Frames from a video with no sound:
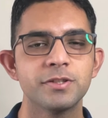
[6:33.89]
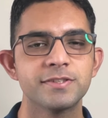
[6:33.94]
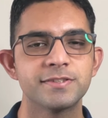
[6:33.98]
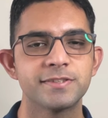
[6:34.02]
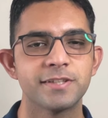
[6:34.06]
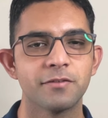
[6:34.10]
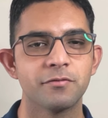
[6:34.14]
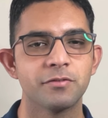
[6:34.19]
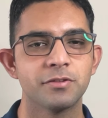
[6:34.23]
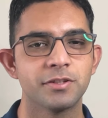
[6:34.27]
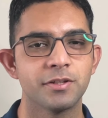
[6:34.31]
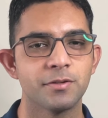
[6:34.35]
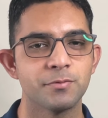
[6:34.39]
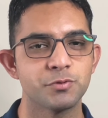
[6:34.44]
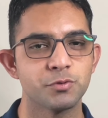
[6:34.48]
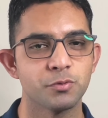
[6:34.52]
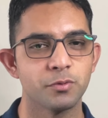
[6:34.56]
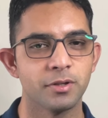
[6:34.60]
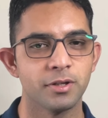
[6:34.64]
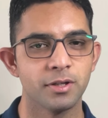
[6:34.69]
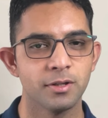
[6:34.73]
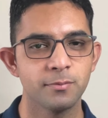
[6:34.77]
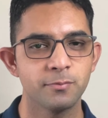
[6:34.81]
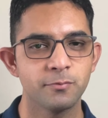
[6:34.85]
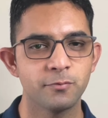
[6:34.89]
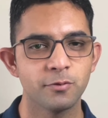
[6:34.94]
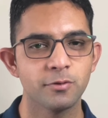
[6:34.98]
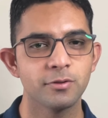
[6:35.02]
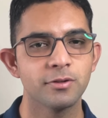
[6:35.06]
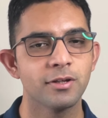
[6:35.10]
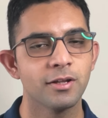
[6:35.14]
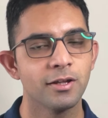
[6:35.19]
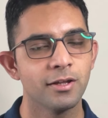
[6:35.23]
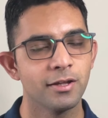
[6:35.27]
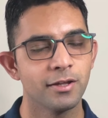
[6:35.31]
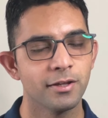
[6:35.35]
7 tips were
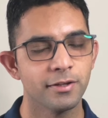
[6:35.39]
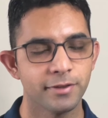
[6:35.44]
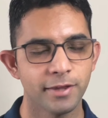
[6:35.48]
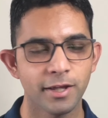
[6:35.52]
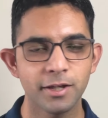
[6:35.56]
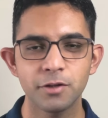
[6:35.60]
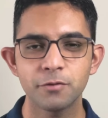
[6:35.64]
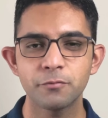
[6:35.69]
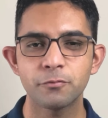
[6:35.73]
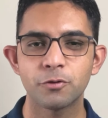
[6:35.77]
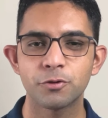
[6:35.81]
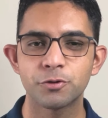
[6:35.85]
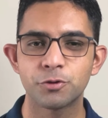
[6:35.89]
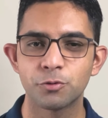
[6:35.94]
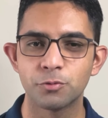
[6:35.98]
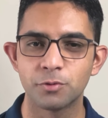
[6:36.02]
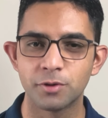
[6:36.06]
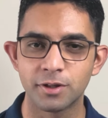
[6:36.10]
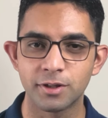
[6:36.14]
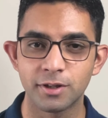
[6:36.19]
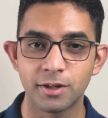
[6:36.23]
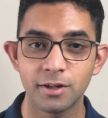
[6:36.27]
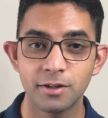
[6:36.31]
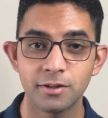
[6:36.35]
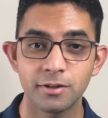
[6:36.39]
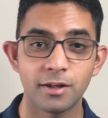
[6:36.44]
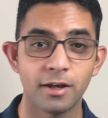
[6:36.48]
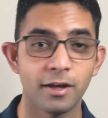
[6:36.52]
helpful. Thank you for tuning in,